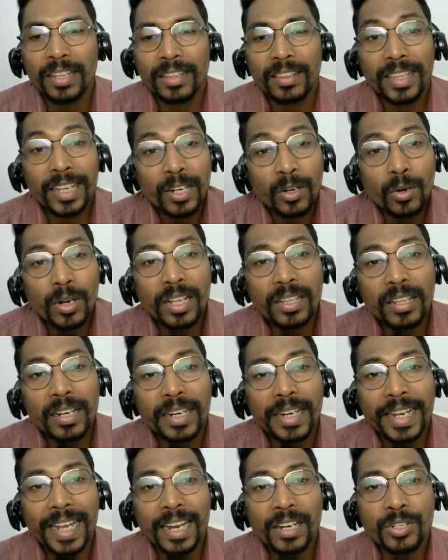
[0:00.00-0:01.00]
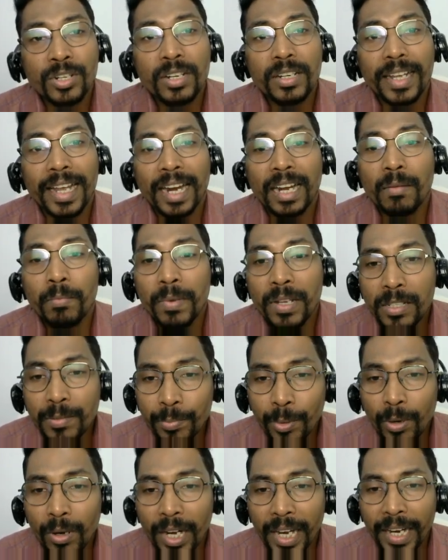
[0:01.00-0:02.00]
Then only the reaction can be
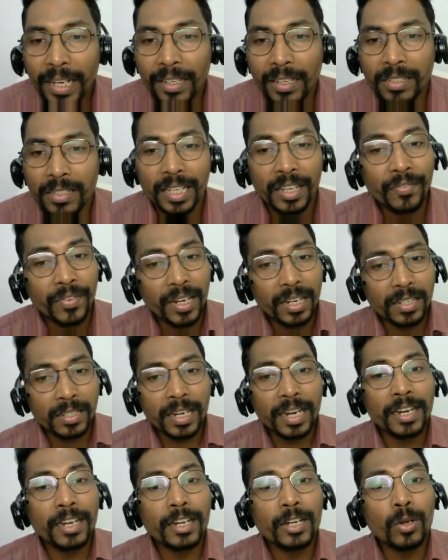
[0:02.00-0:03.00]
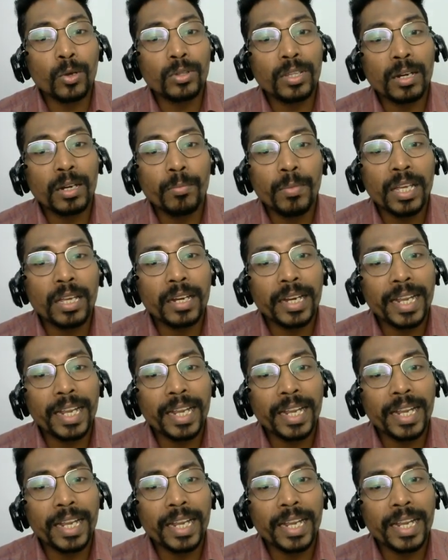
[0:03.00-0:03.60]
spontaneous. If it is an endothermic